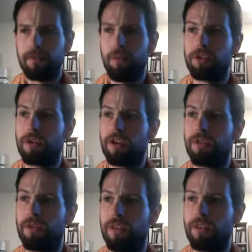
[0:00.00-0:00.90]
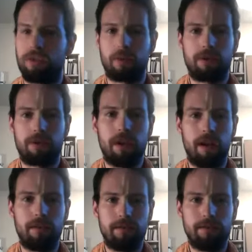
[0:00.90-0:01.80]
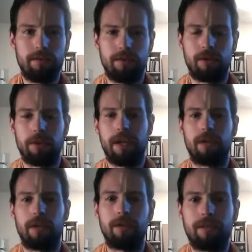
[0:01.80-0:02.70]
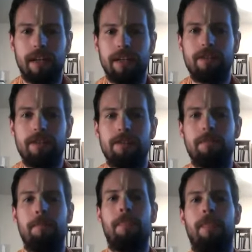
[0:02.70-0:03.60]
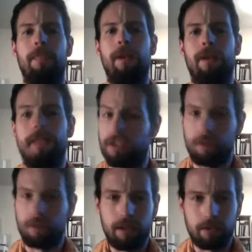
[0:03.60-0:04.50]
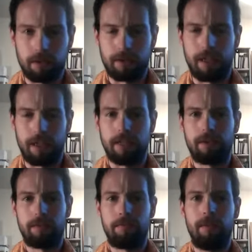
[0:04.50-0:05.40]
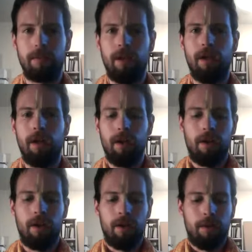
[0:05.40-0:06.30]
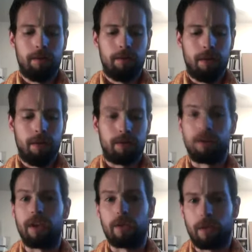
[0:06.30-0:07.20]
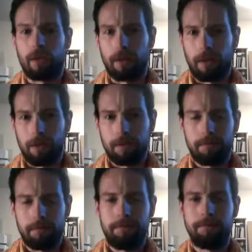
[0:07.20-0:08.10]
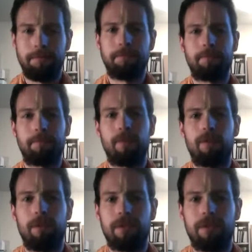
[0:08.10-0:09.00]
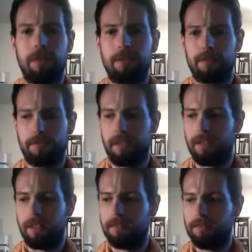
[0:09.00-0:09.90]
which are also then the source of the zodiacal signs and the astrological signs. Never the other way around. So always keep this in mind.